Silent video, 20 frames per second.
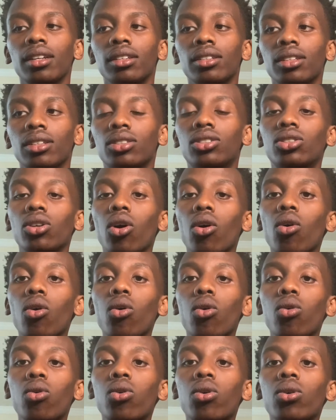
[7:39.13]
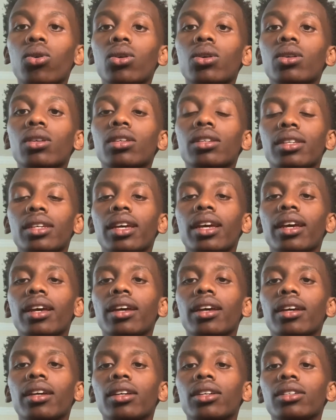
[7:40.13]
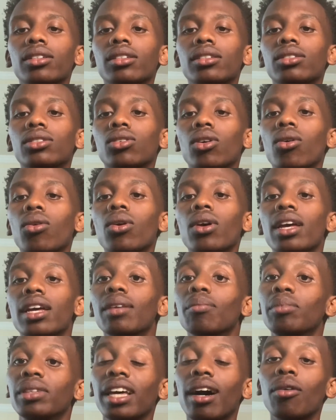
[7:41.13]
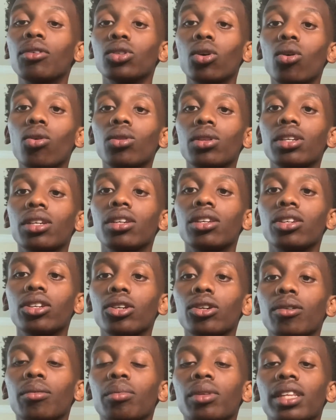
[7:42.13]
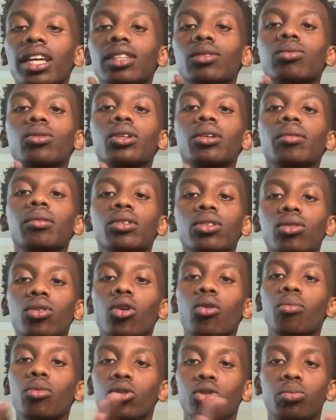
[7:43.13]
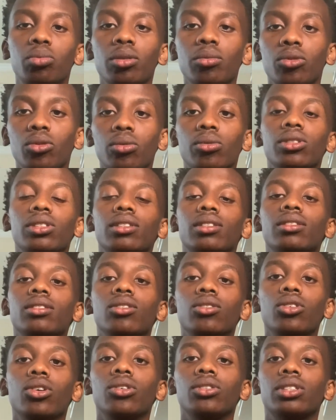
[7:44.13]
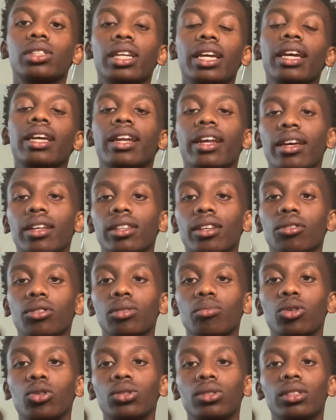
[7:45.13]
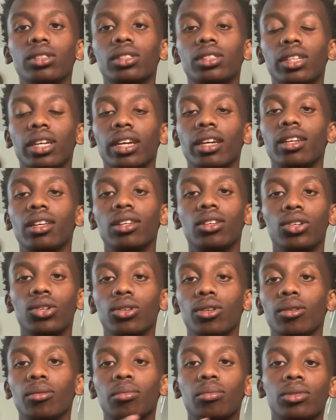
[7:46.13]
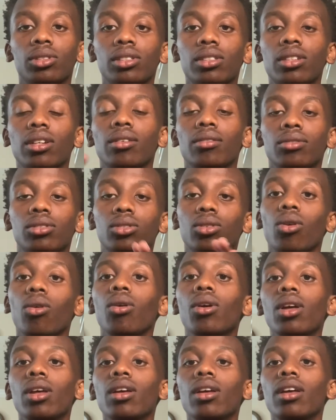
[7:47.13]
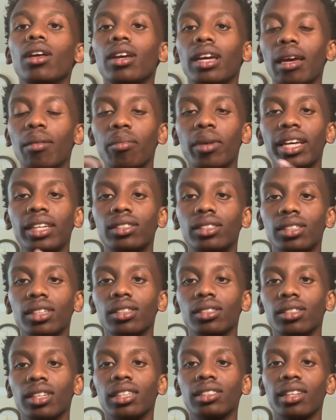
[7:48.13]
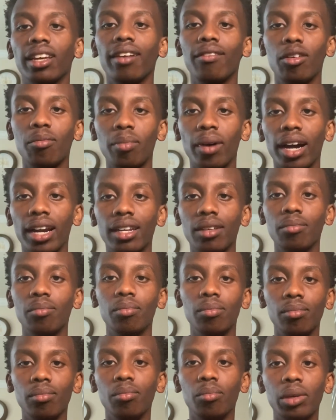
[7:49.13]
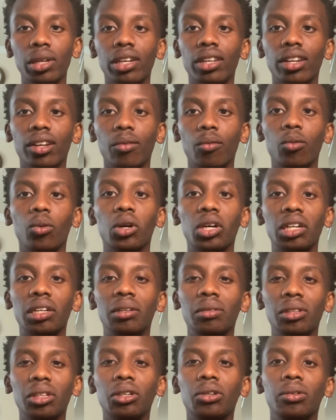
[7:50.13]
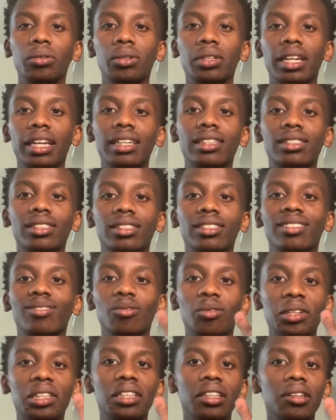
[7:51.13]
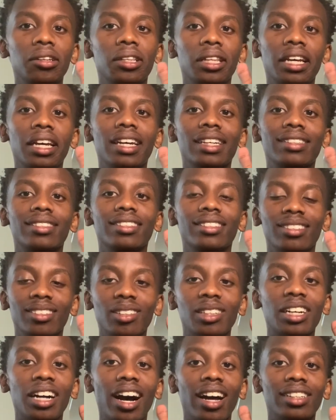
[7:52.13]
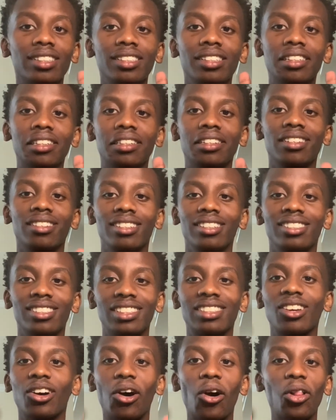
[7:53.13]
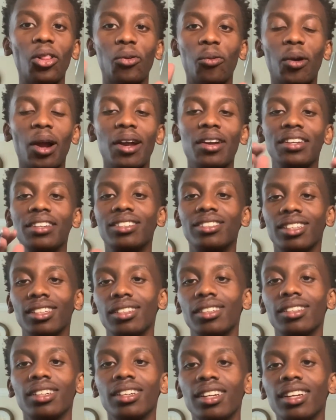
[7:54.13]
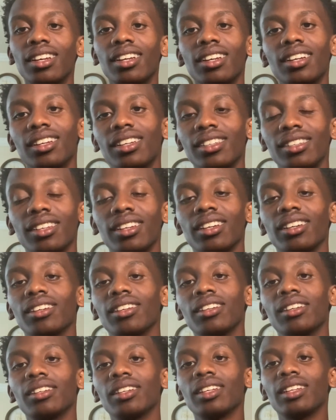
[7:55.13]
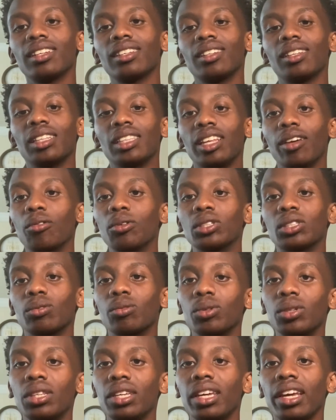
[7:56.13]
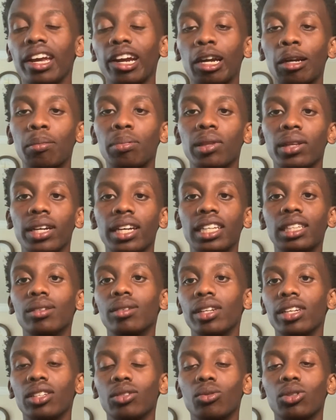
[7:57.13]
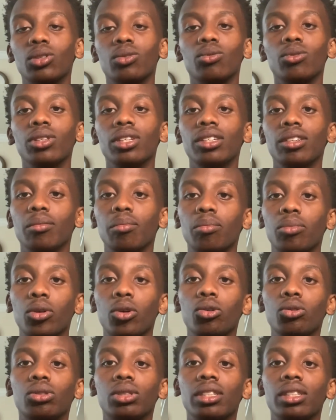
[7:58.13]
So, yeah. But that was only in Europe. And that's where, most people was, staying at. They was mostly staying in Europe and stuff. So, it makes sense. That's everybody being in one little nation, one little ass continent, just all around each other. Yeah. There wasn't really airplanes. Niggas wasn't really in boats.